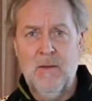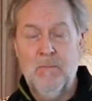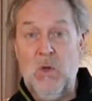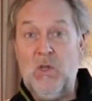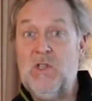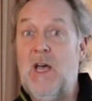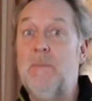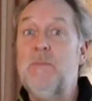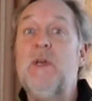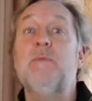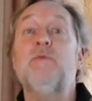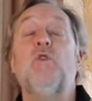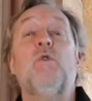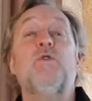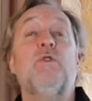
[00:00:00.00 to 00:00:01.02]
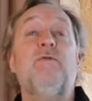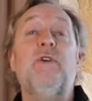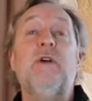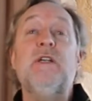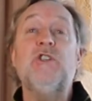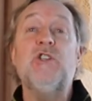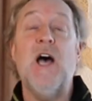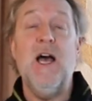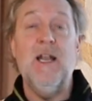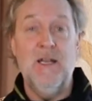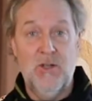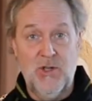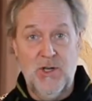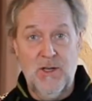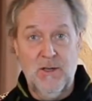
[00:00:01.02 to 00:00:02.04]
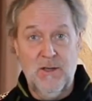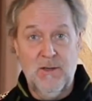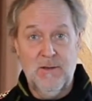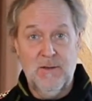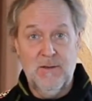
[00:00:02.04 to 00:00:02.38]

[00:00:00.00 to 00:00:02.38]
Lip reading: but sometimes also very challenging.